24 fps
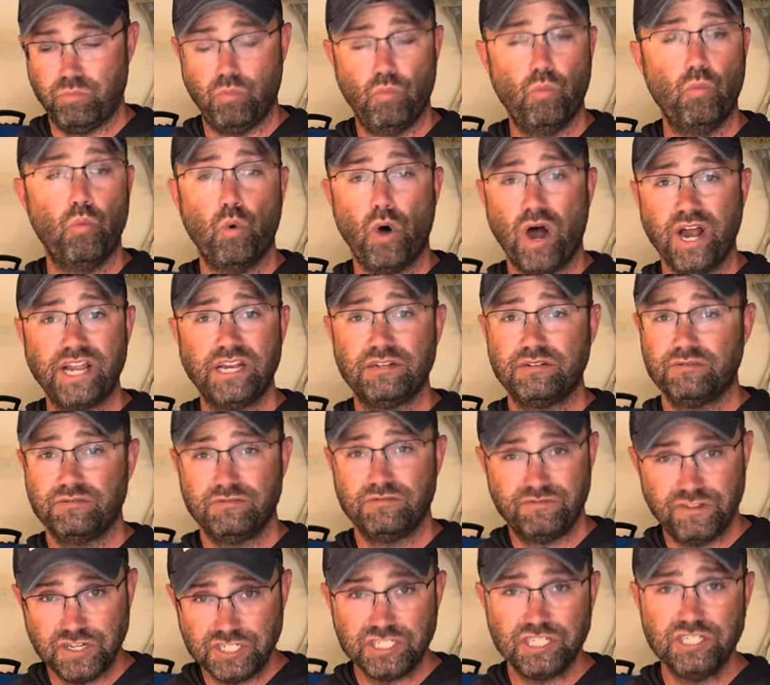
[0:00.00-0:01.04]
won it
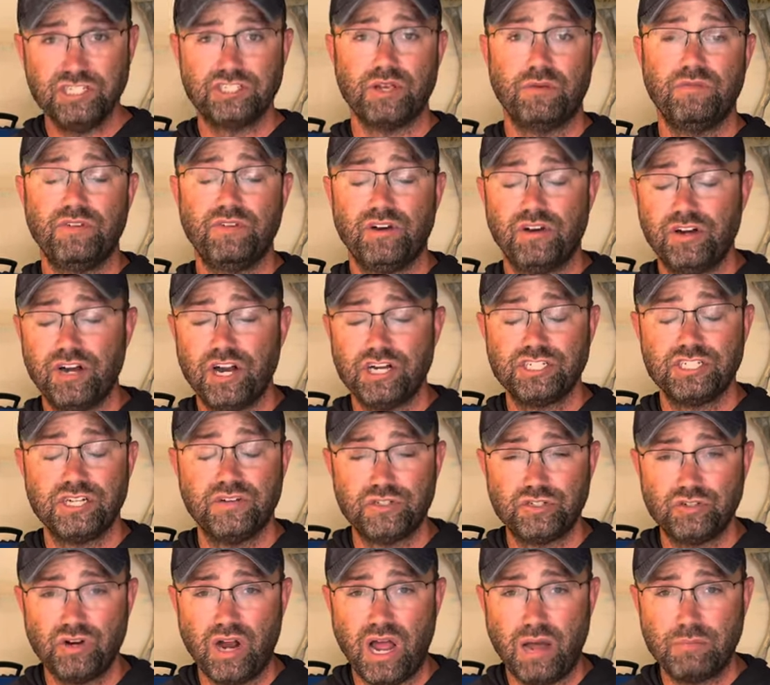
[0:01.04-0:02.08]
fishing some variation of
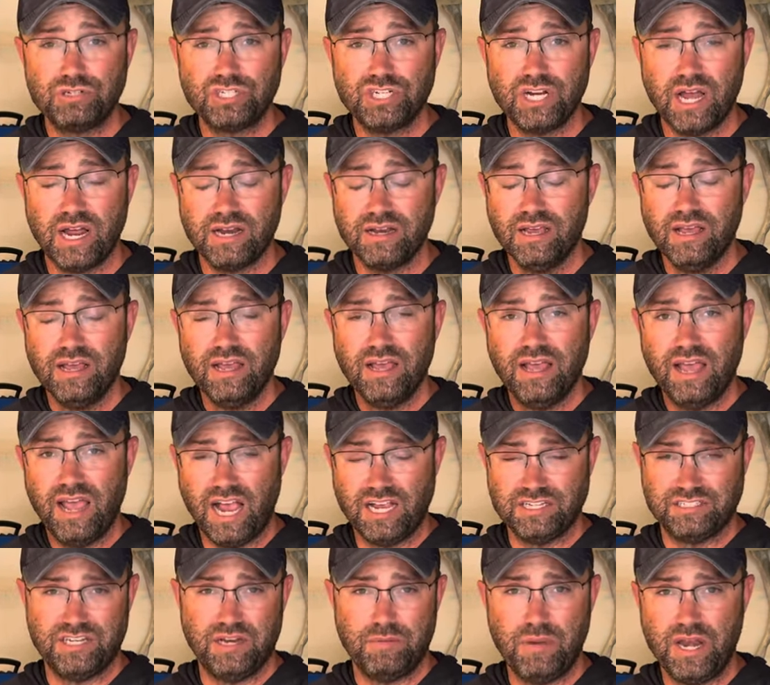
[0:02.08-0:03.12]
a drop shot,
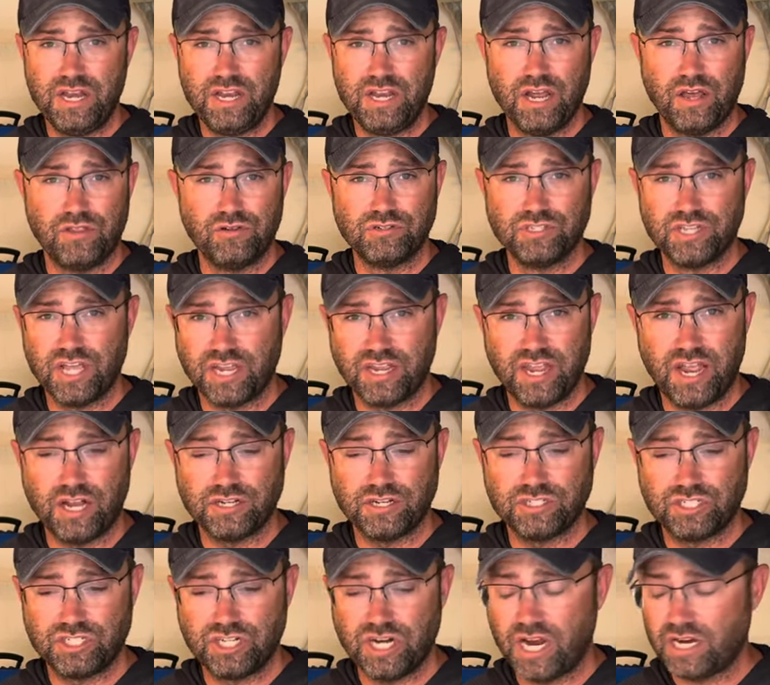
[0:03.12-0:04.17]
as did many others that
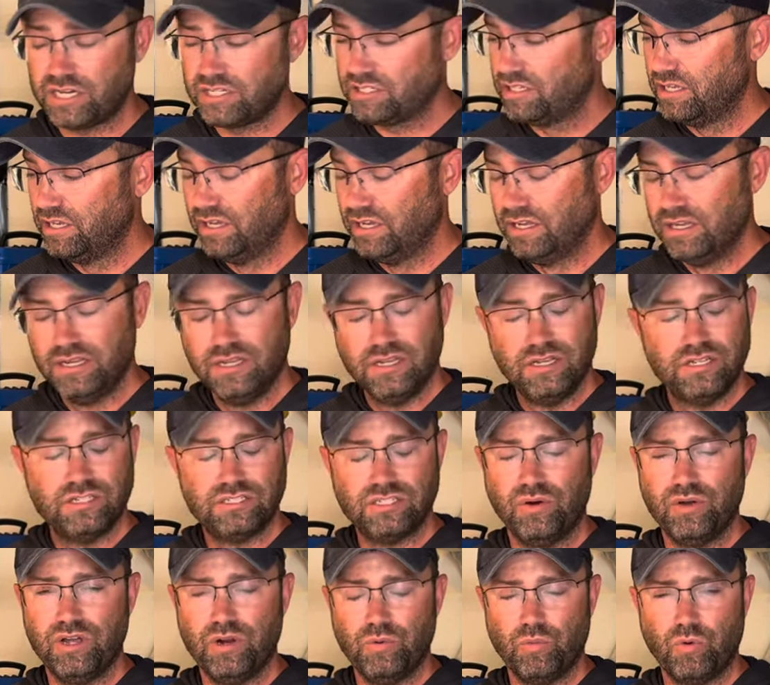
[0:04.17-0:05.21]
cast checks.
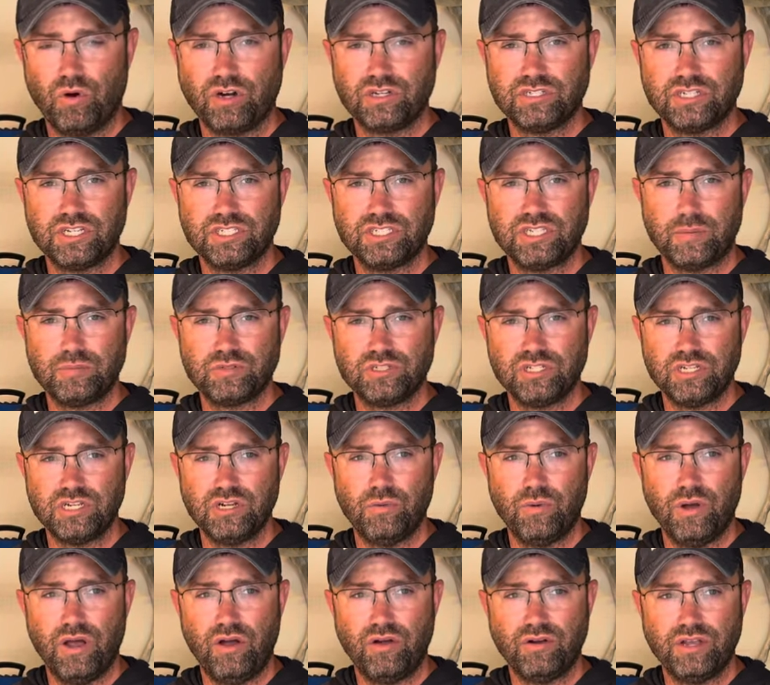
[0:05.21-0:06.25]
So it works exceptionally
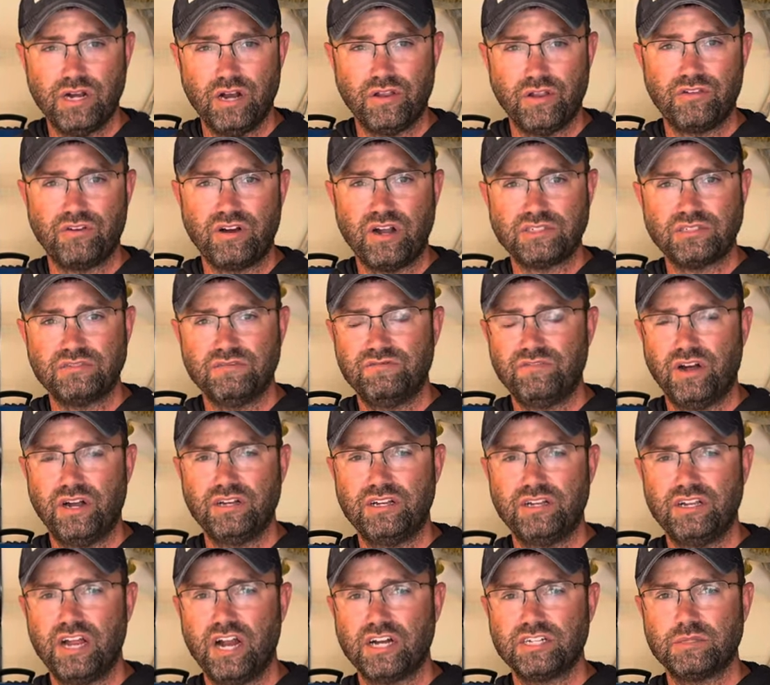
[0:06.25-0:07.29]
well. Get out there, have some fun,
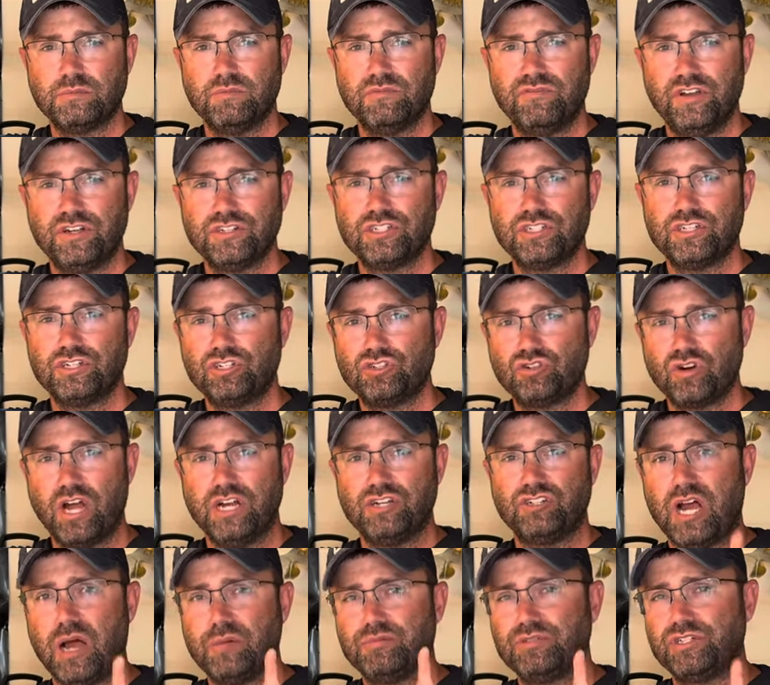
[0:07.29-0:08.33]
catch some fish, try
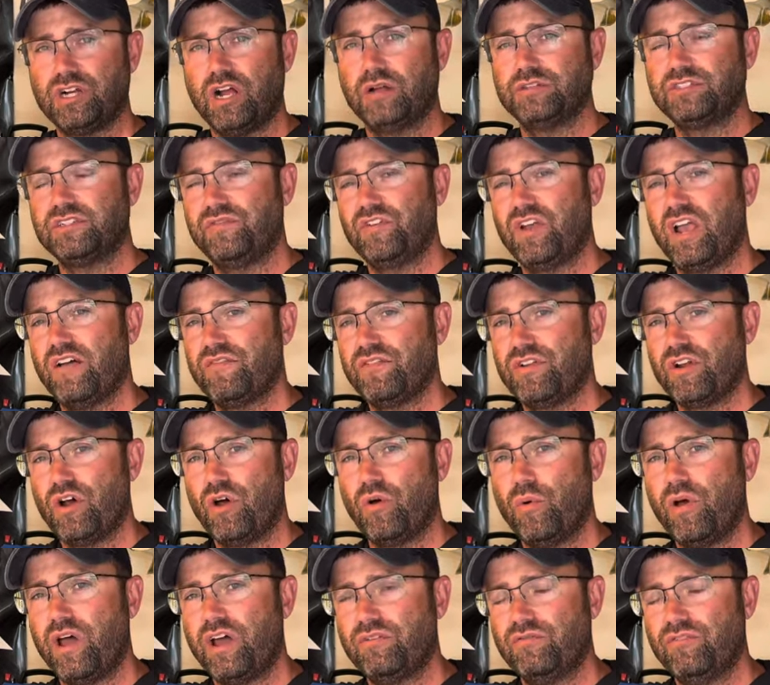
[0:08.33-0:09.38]
drop shots if you haven't
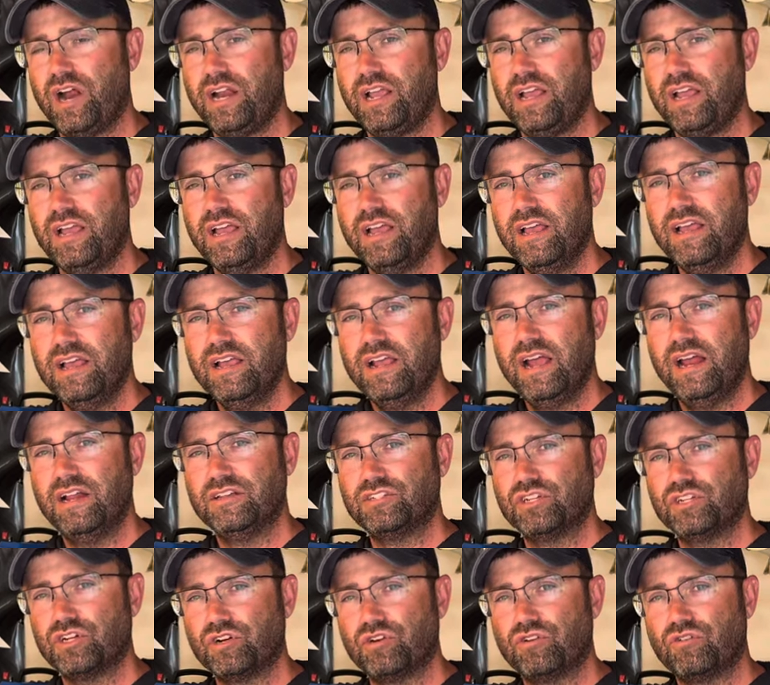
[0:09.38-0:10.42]
already, and
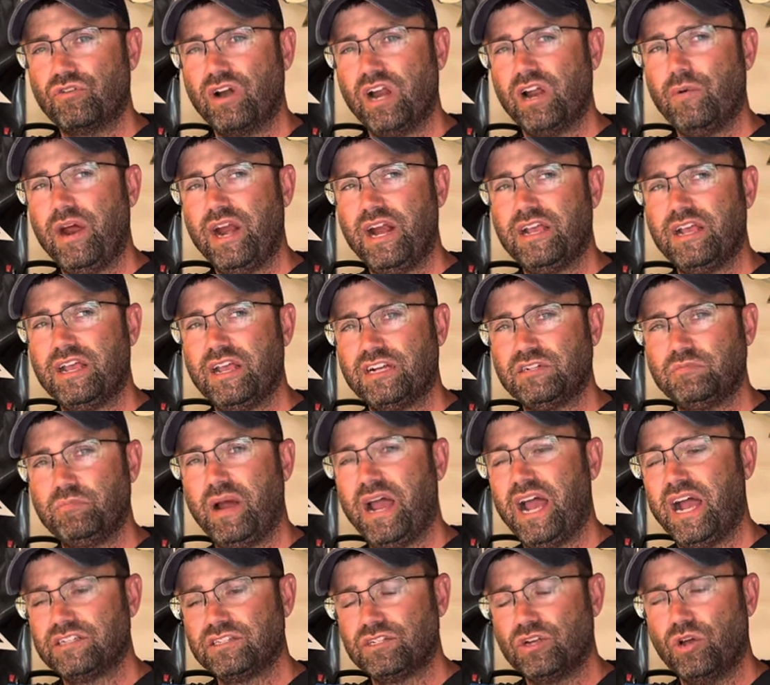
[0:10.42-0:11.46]
it's a great way to catch
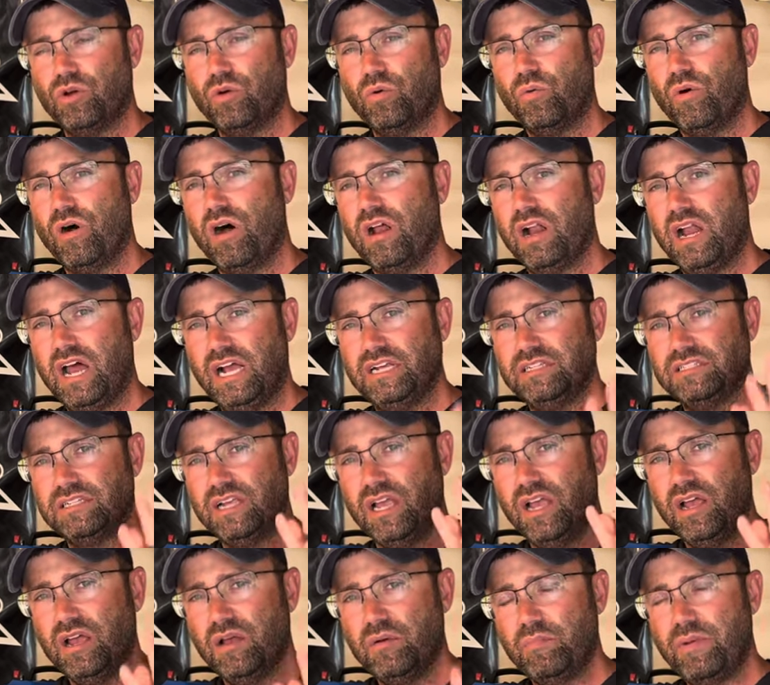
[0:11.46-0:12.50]
bass, walleyes,
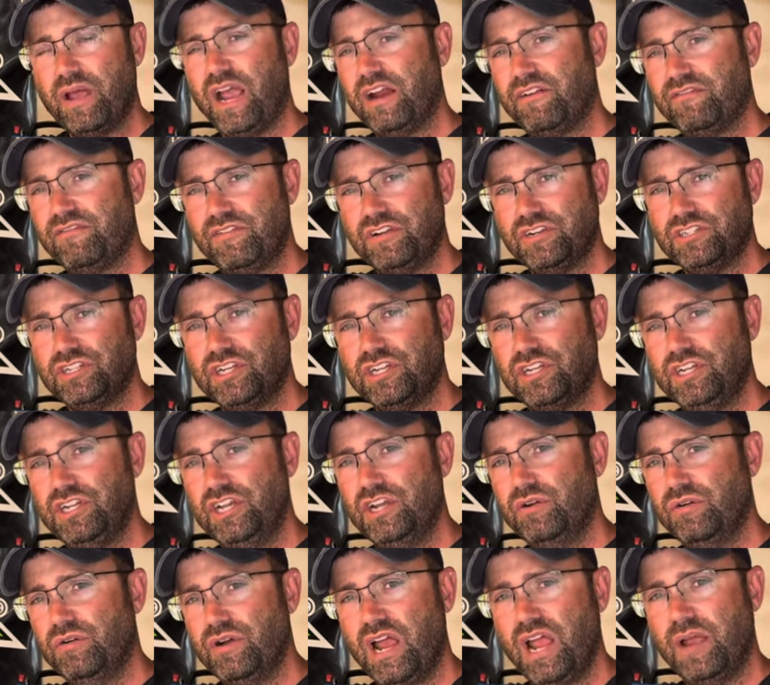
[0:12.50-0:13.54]
panfish,
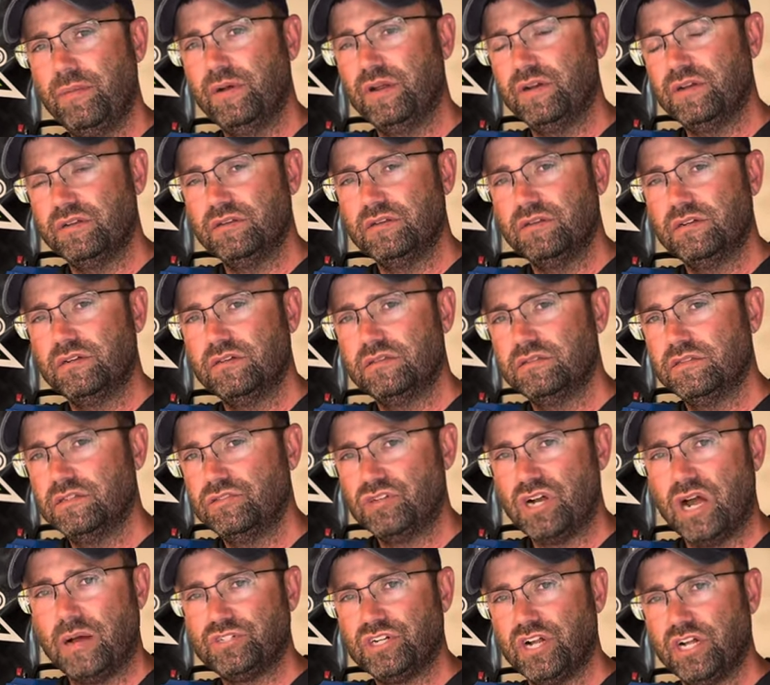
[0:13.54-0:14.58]
you name it. The
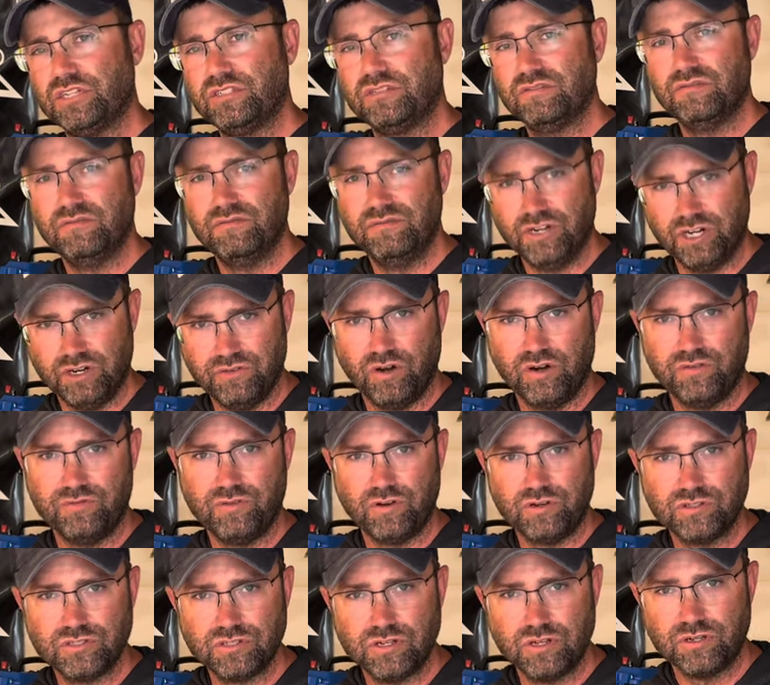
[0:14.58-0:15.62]
drop shot's very, very
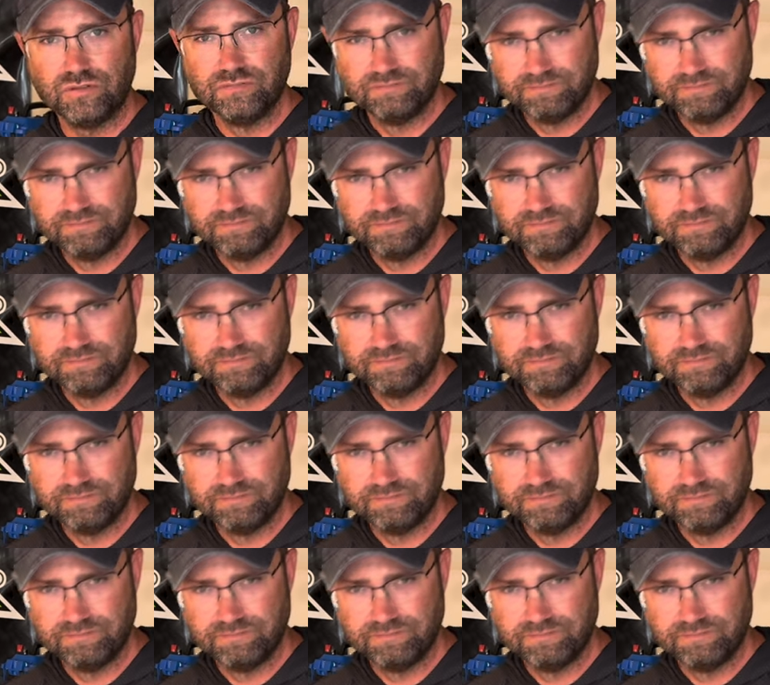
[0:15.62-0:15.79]
versatile.